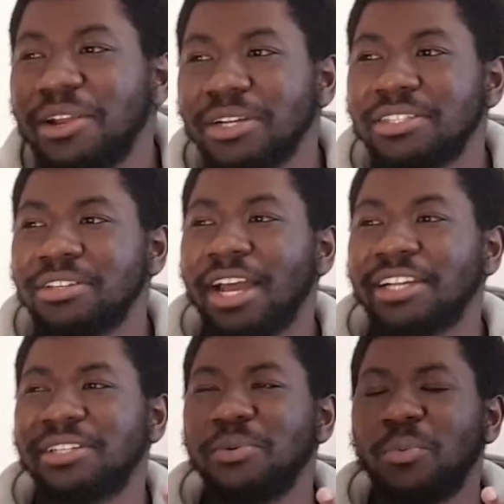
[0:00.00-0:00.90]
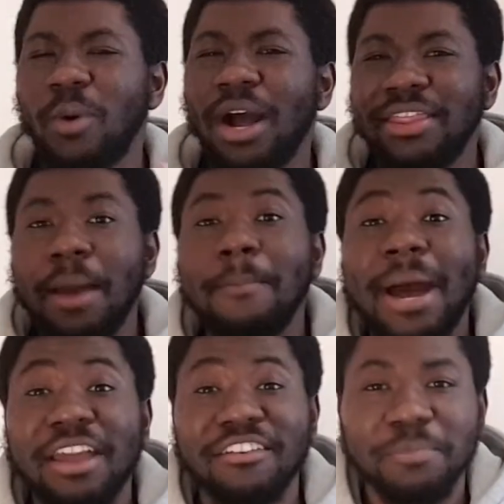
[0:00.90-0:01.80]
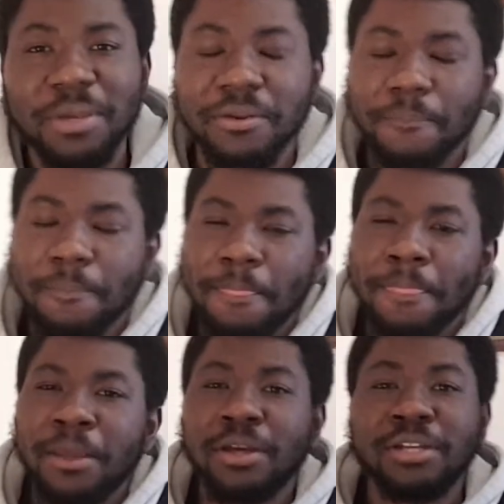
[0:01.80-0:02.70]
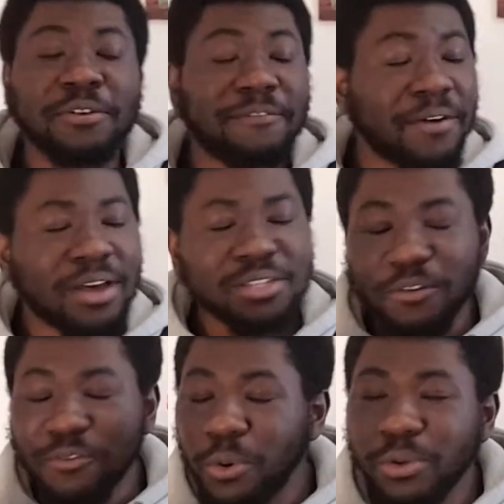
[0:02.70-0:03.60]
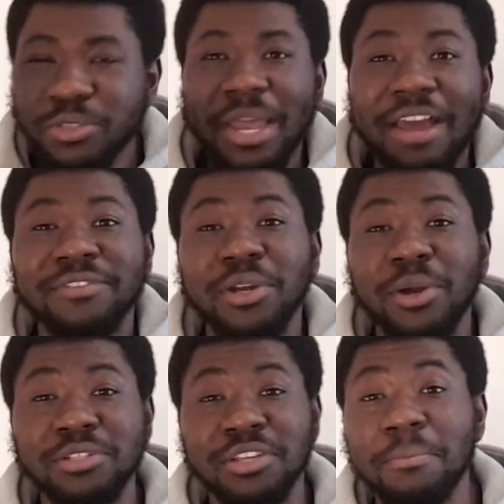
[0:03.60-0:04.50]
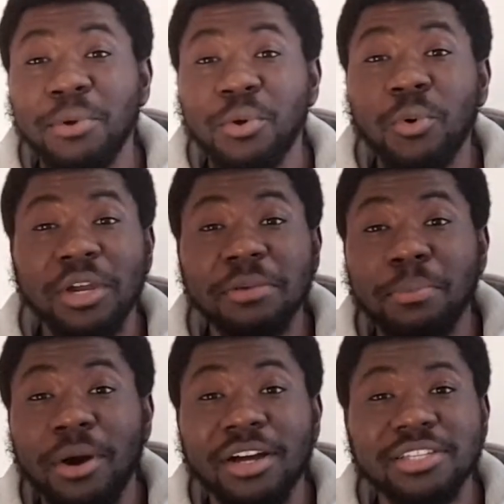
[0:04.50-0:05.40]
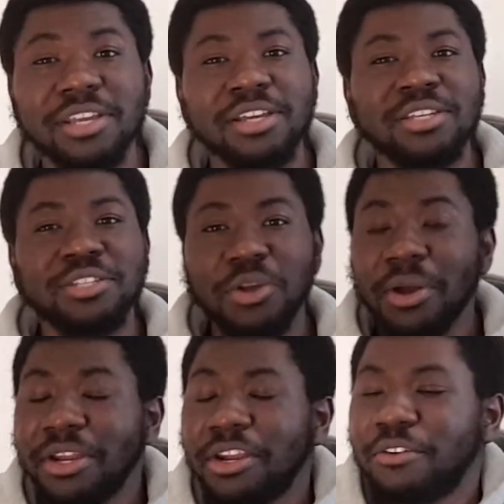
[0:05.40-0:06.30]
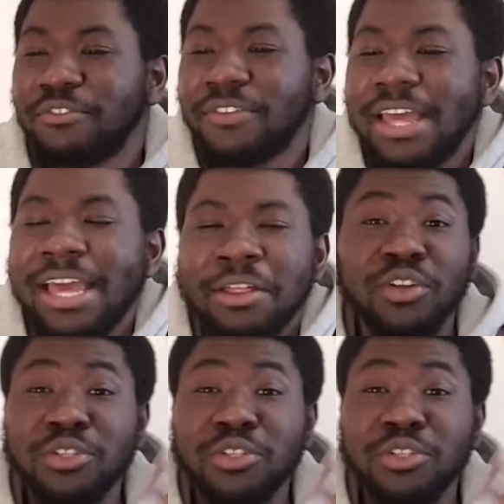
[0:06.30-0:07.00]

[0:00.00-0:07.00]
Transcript: look to actually why that might have been. So first, of course, we have to go to the Milwaukee Bucks. Starting off, the